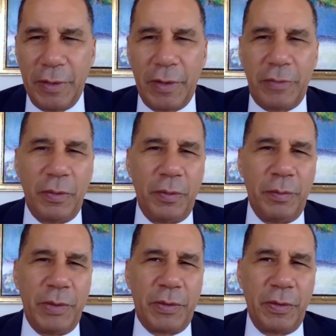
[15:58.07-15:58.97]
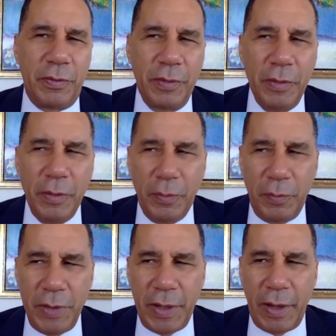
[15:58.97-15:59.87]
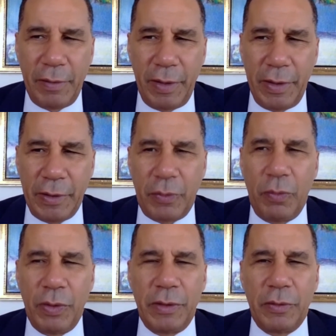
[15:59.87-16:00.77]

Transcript: And I told them because we had a coin